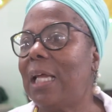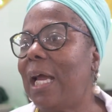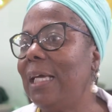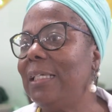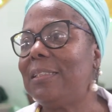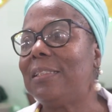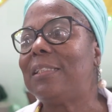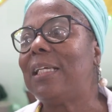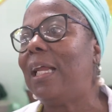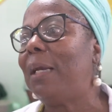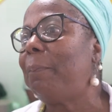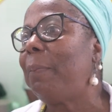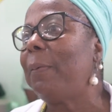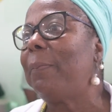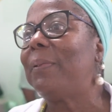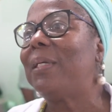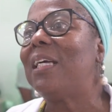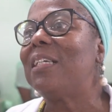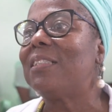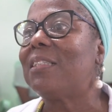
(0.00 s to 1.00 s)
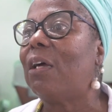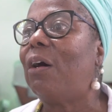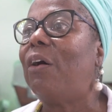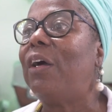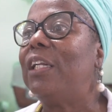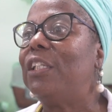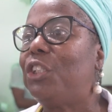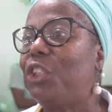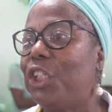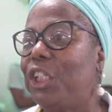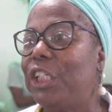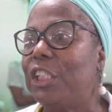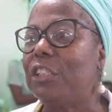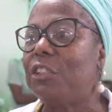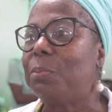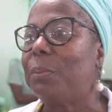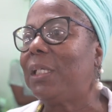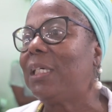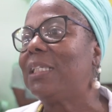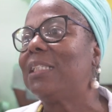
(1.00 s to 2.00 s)
I tell people that's an oil
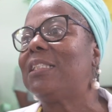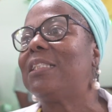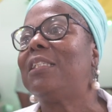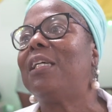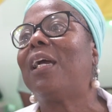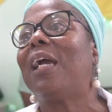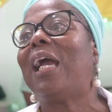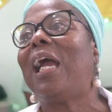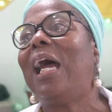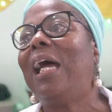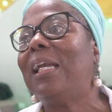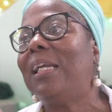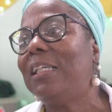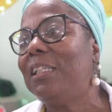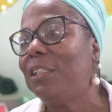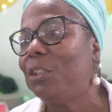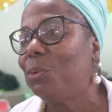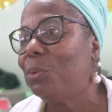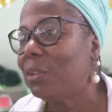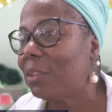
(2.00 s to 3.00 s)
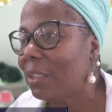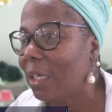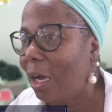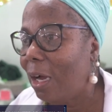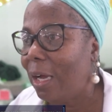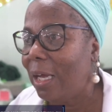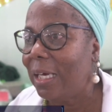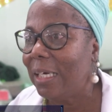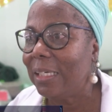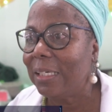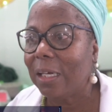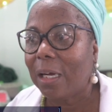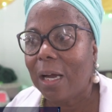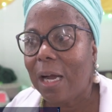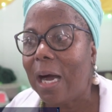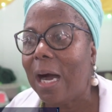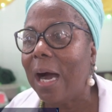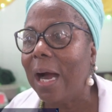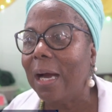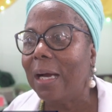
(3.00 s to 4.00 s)
change, because you gotta use oil in a
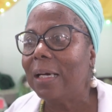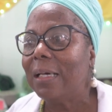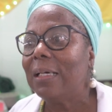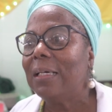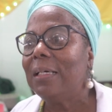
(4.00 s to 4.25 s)
car.